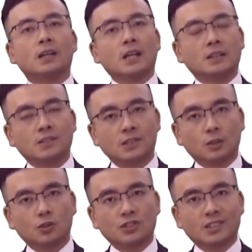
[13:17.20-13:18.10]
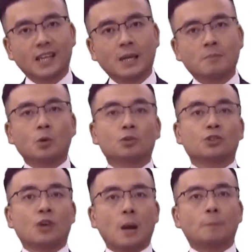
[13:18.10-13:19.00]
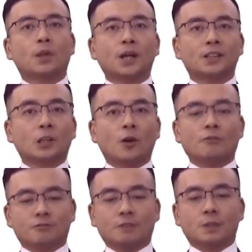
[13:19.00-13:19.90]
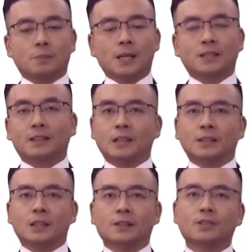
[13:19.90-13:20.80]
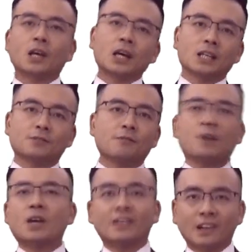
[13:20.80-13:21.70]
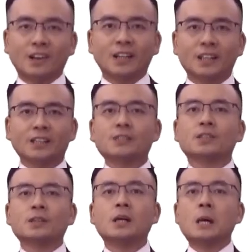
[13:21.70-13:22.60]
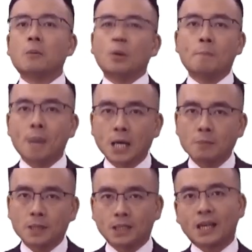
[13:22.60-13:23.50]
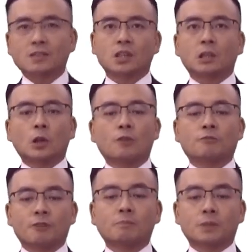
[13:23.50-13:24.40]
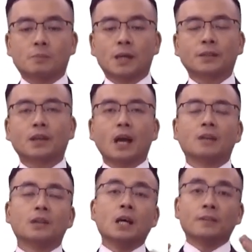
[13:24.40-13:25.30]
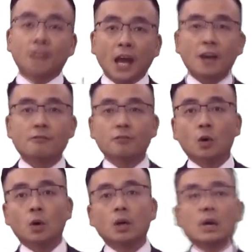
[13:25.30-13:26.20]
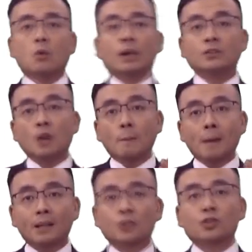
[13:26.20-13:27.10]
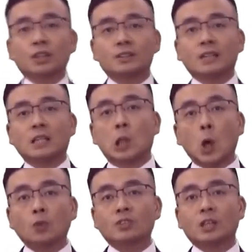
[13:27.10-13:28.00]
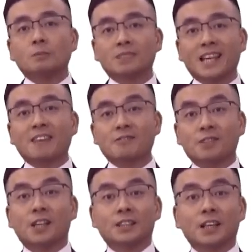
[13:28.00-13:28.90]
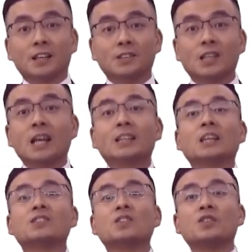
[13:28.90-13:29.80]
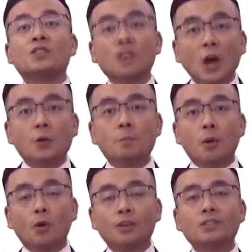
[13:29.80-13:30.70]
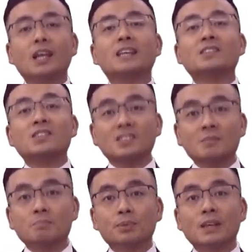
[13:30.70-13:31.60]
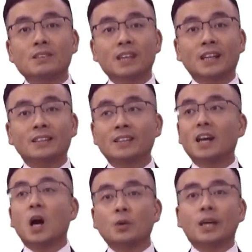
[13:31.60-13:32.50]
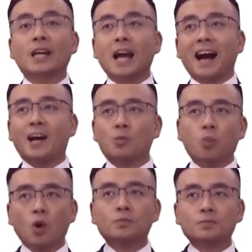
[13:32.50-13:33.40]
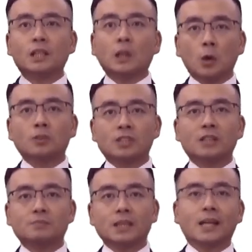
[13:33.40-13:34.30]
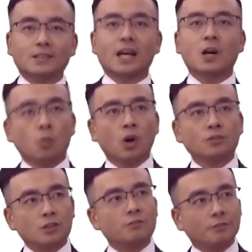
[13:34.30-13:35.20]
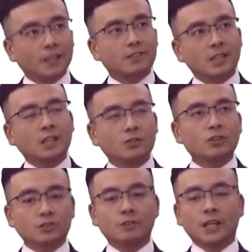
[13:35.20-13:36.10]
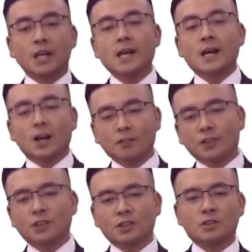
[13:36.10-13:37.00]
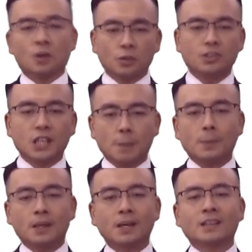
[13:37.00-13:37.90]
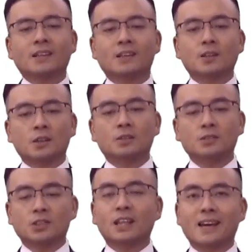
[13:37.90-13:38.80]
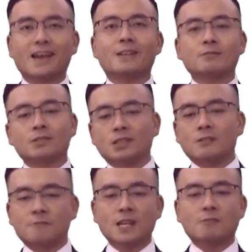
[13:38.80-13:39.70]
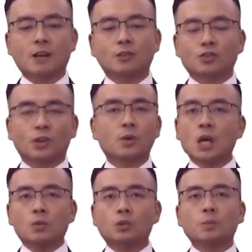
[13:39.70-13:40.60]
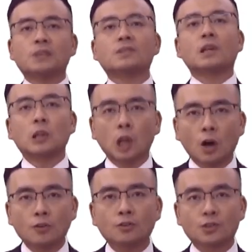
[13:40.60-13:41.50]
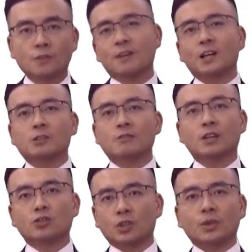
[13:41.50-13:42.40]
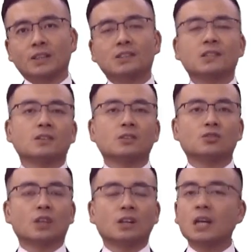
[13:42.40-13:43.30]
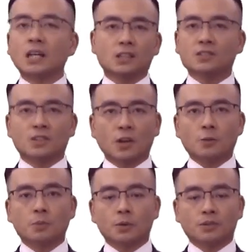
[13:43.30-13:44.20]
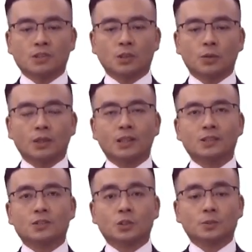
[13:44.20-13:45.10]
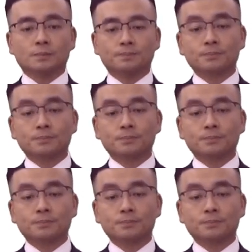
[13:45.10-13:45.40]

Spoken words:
in such a scheme or to apply the loan from the bank like that. It's very unlikely that we may be getting a loan from the bank. And therefore, when you are managing the long-term debt finance, there's no point in simply saying that, okay, I want the long-term debt, I want to fix the interest rate. However, you're not keeping an eye on to the LTV ratio, which means the loan-to-value ratio in this industry. There's no point in doing that at all.